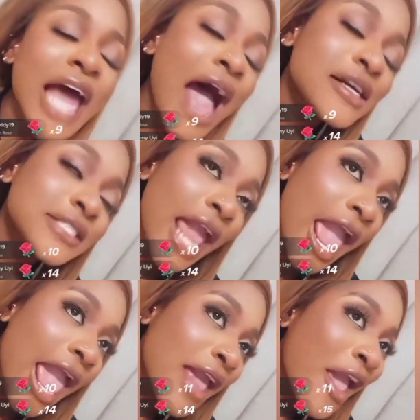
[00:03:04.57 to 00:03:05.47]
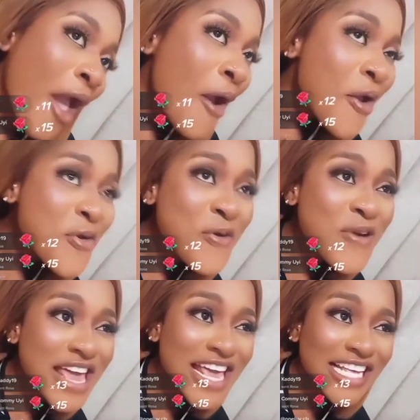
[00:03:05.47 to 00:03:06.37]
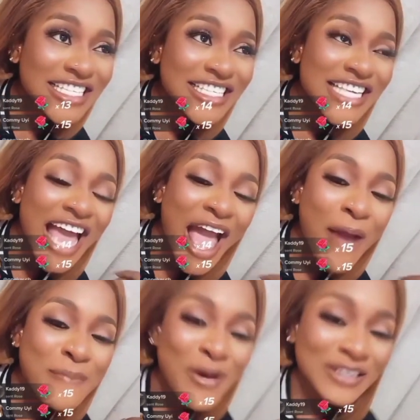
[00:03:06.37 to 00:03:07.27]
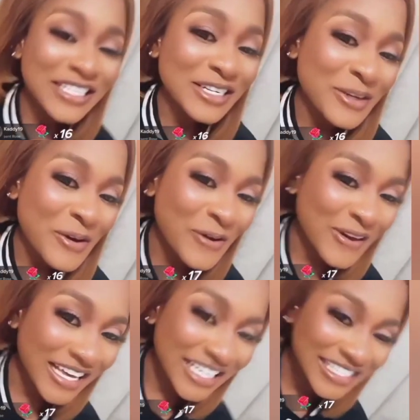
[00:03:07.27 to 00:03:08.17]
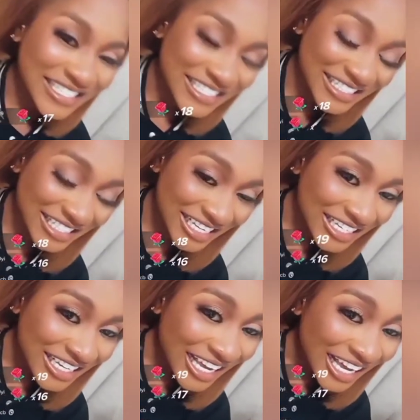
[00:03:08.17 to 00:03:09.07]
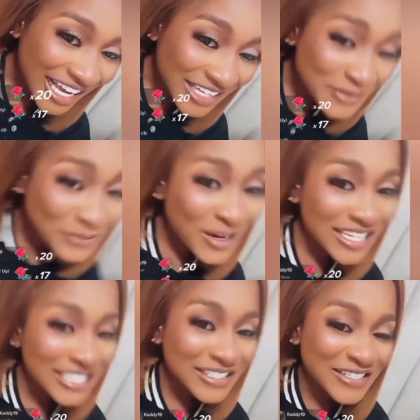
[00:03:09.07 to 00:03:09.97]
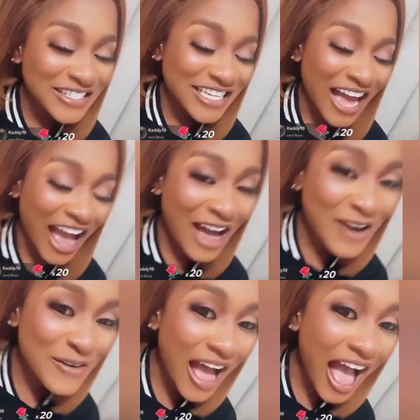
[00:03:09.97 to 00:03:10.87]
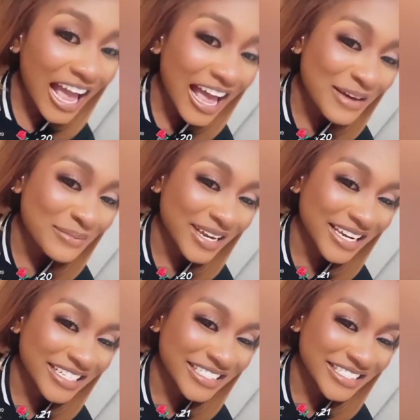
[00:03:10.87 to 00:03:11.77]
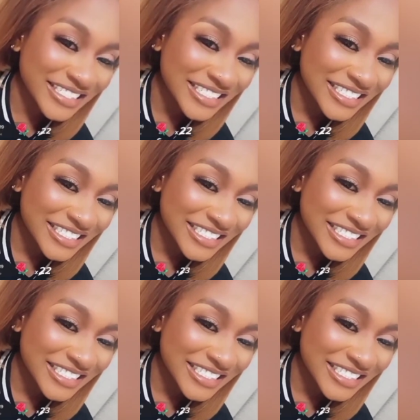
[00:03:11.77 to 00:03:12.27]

on Saturday with Monty Choice. Are you ready to see how I come in?